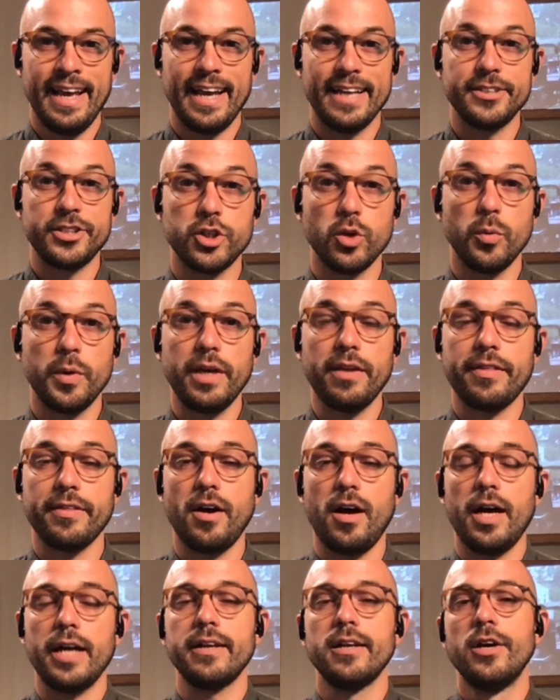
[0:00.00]
And we
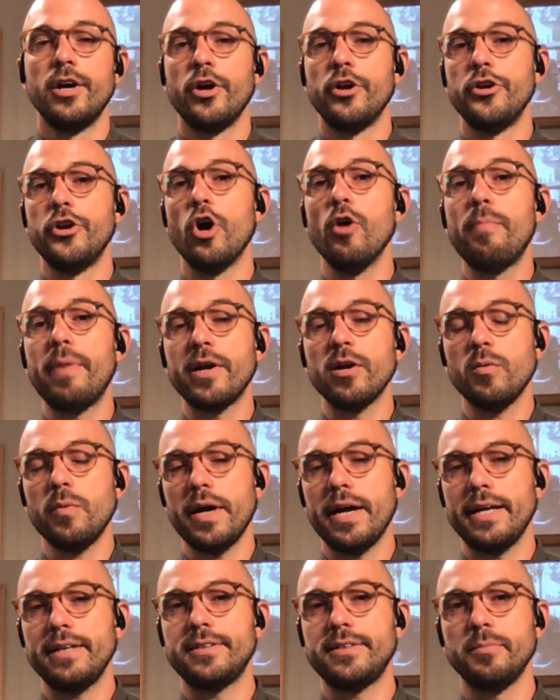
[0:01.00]
thought no better
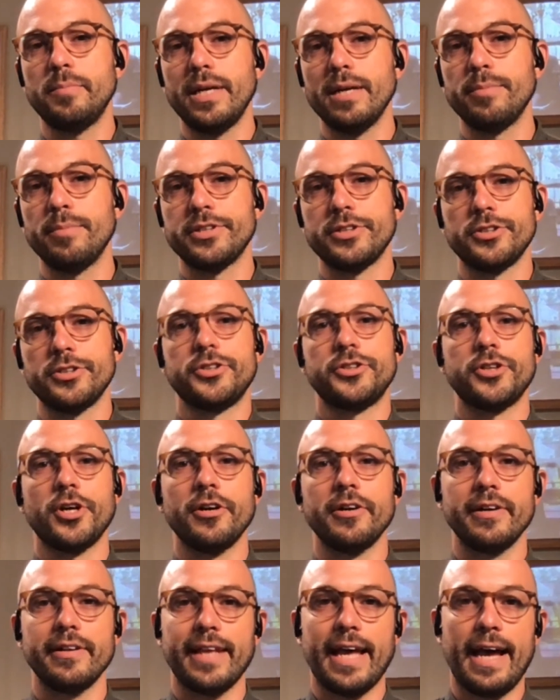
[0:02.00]
way to be able to
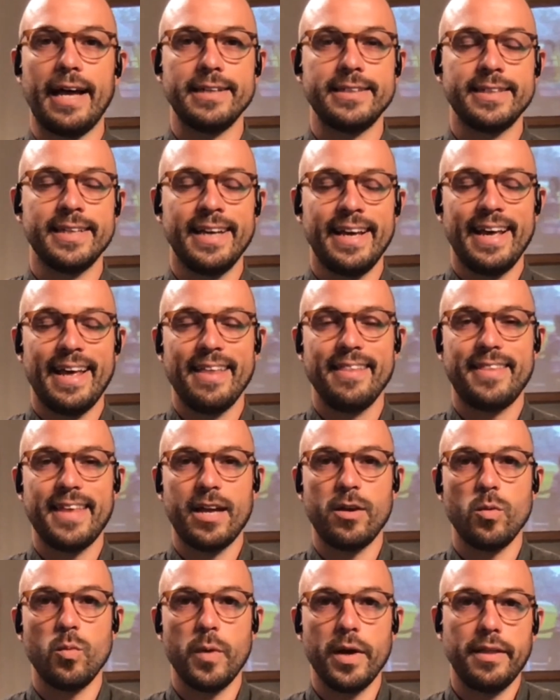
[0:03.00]
start that
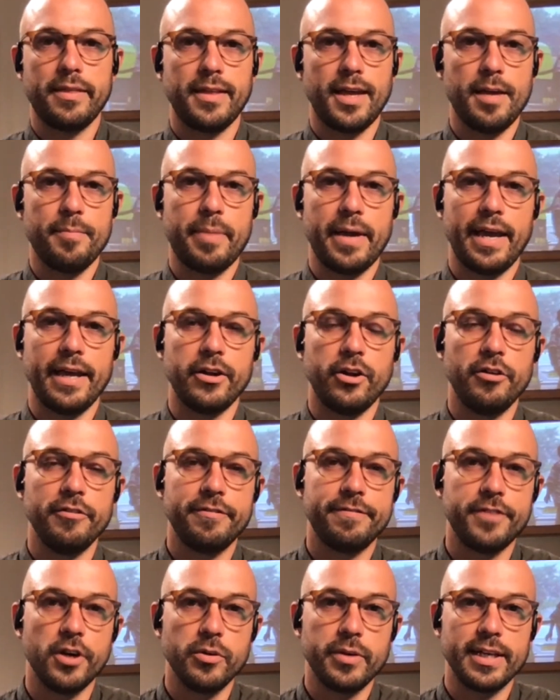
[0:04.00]
than with a panel
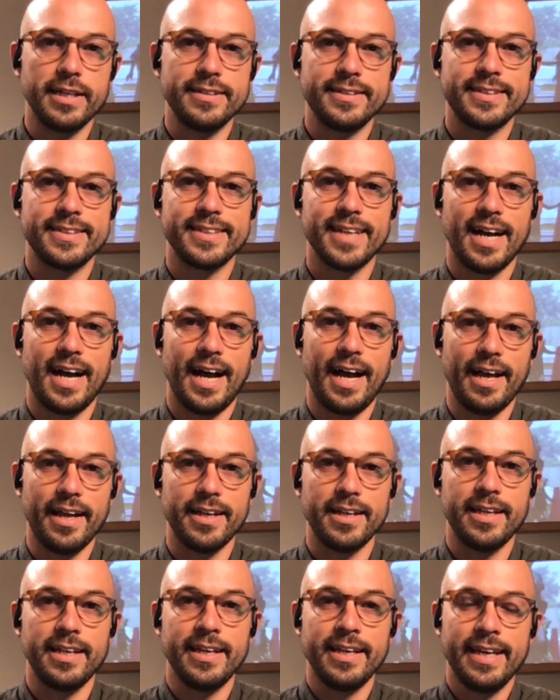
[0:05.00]
focused
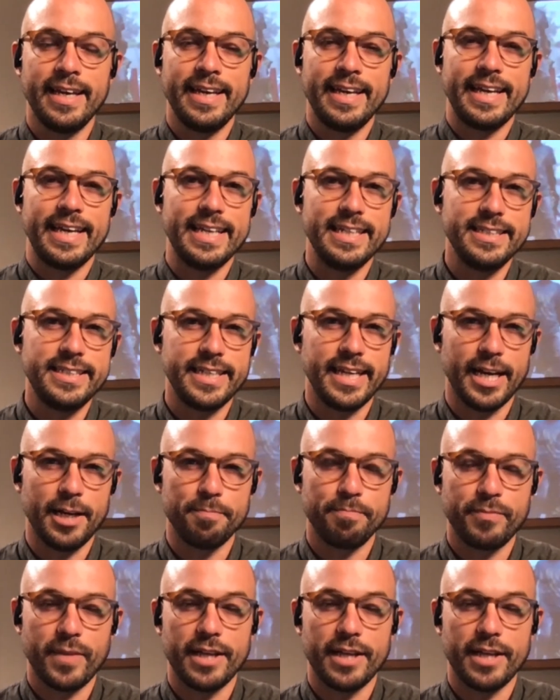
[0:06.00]
on India.